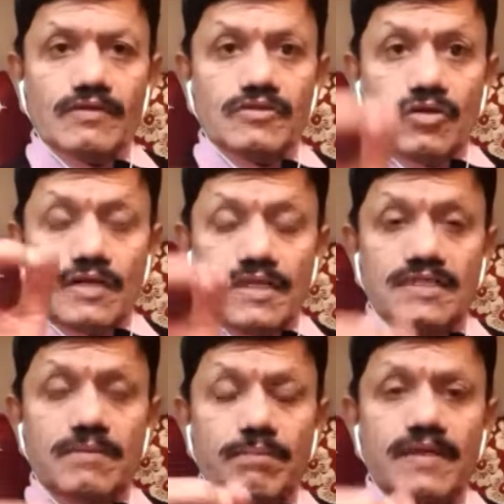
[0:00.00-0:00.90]
So
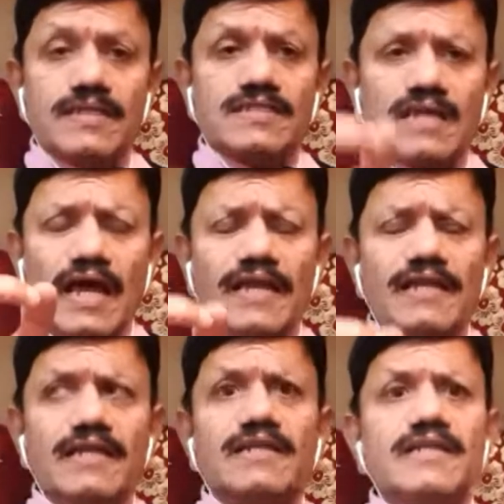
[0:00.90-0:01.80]
discipline is
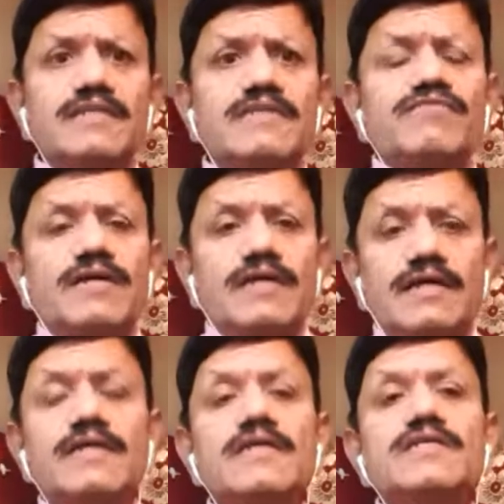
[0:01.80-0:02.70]
highly needed for
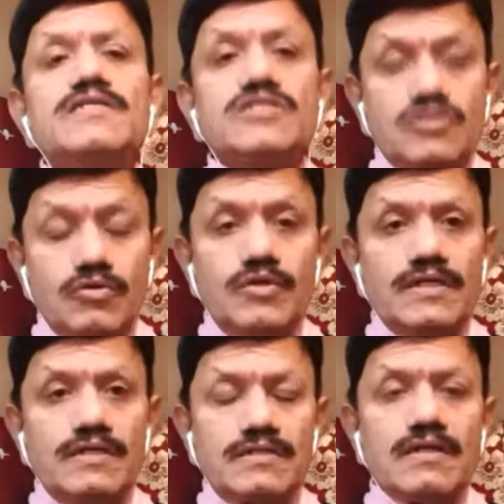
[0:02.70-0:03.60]
a
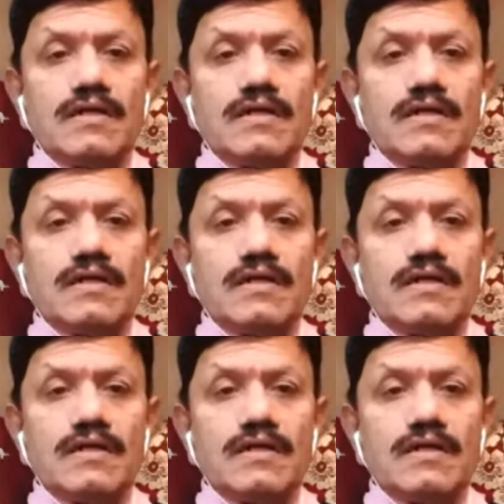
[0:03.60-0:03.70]
student.